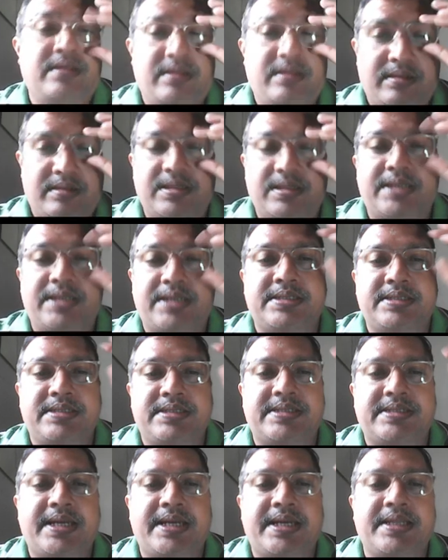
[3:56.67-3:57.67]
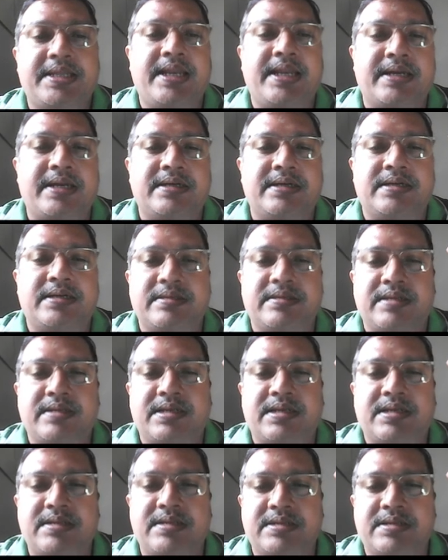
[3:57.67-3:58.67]
that is inside the lung.
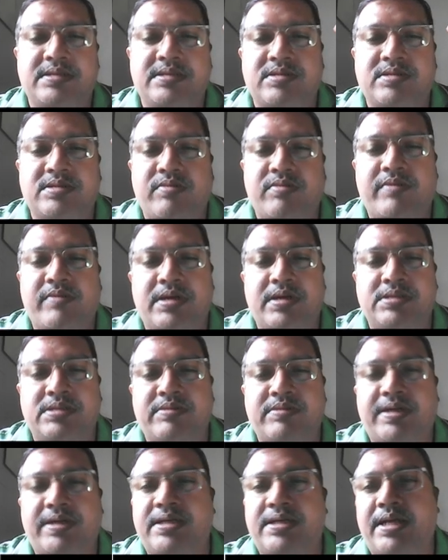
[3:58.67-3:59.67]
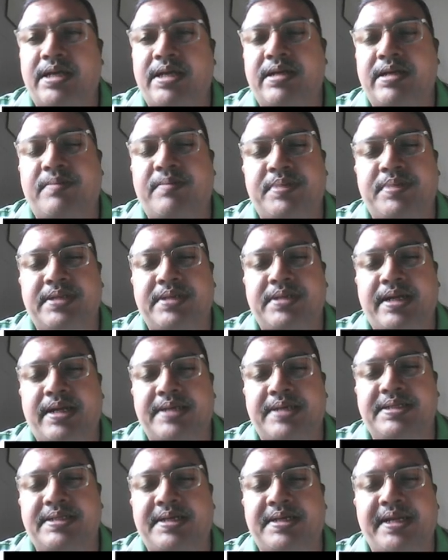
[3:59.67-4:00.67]
That is what I represent
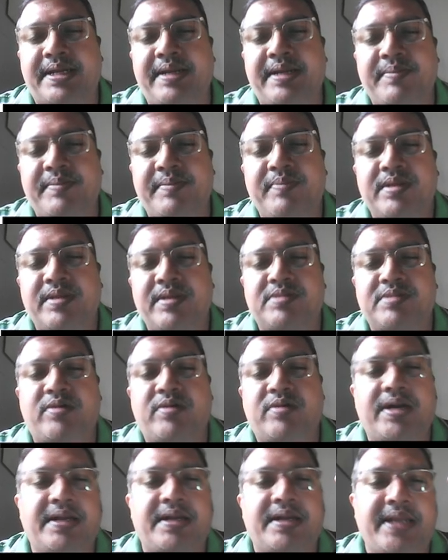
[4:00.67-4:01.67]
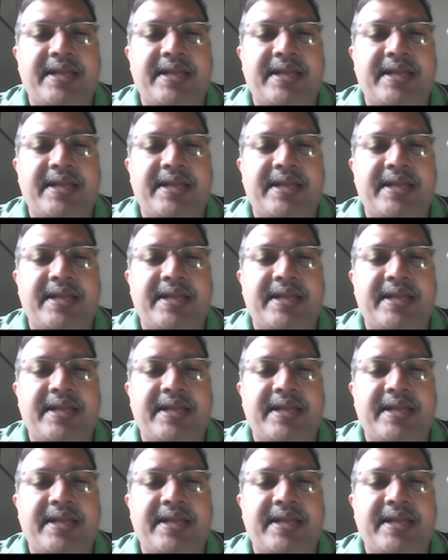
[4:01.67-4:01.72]
as the tree. It's not a tree